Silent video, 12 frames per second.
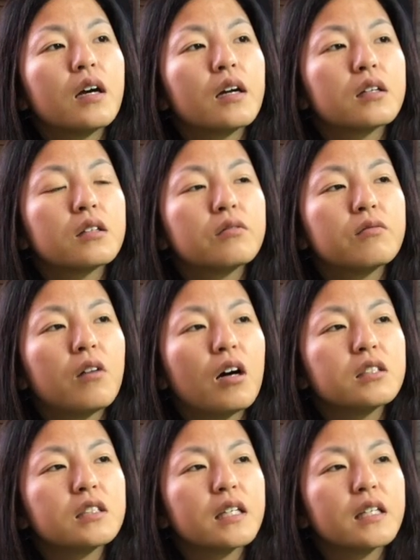I couldn't
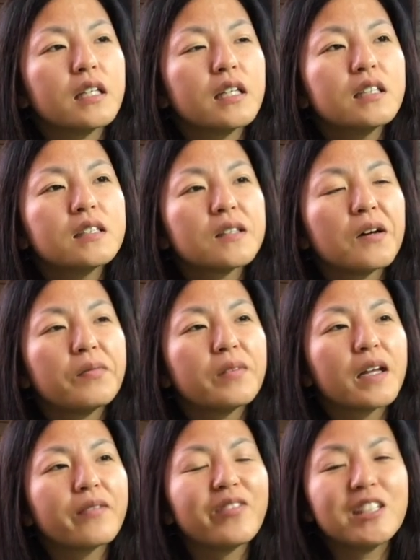watch any, so I'm
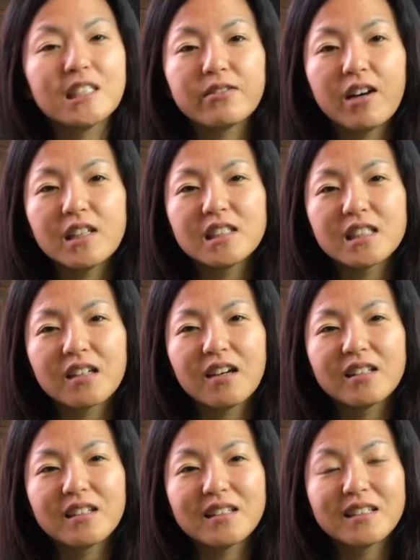like binge watching
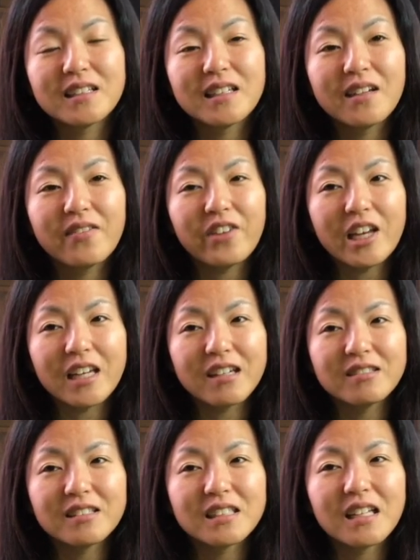all the
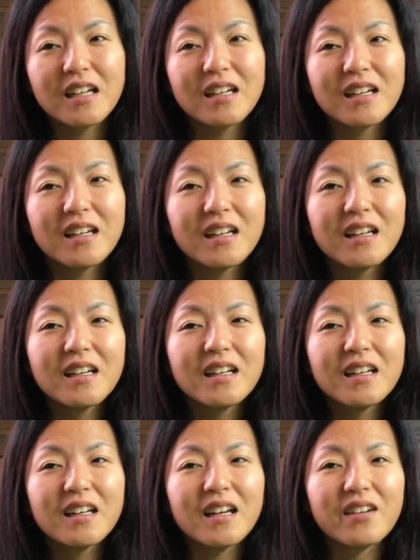videos
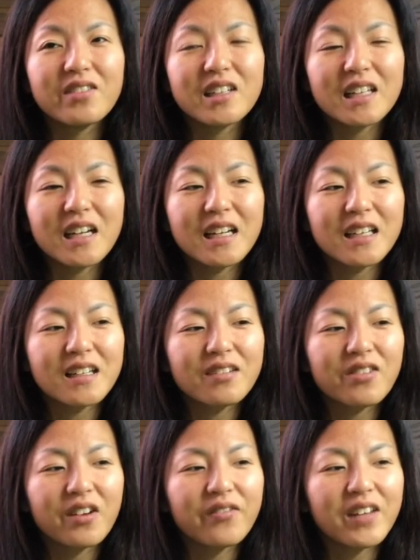every night
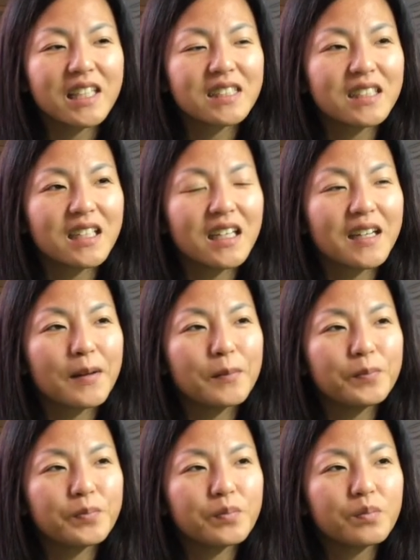from last night.
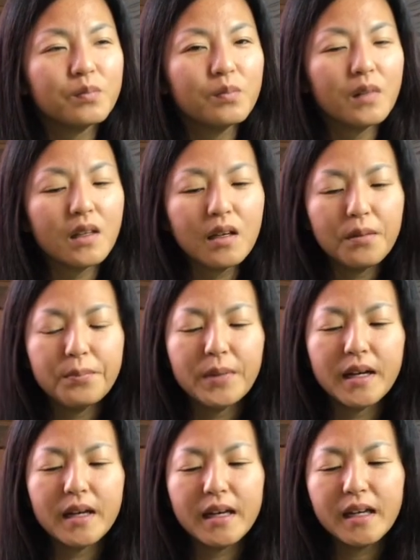
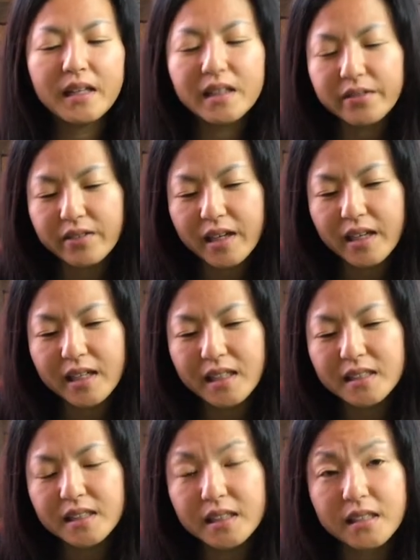But
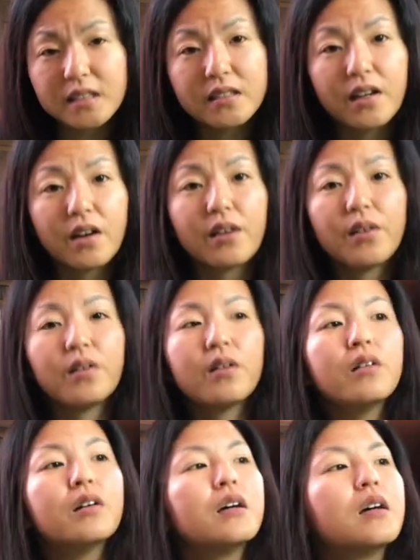anyway,
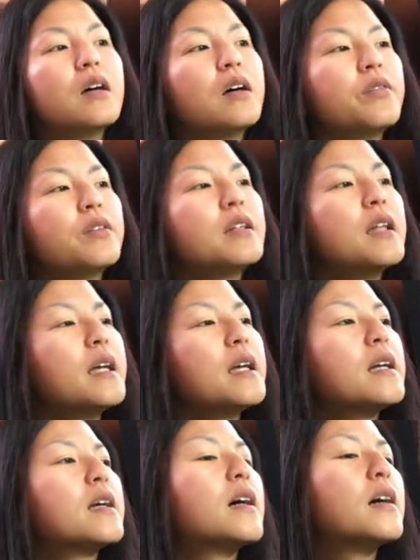so I feel
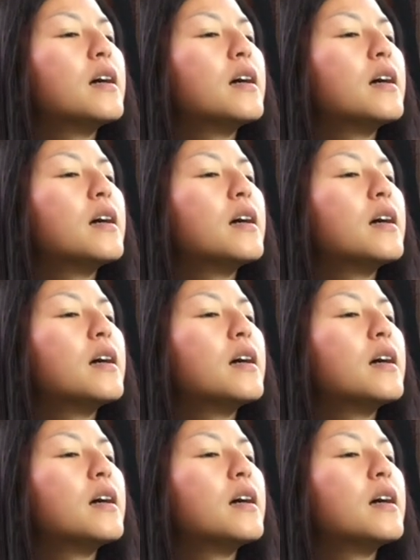like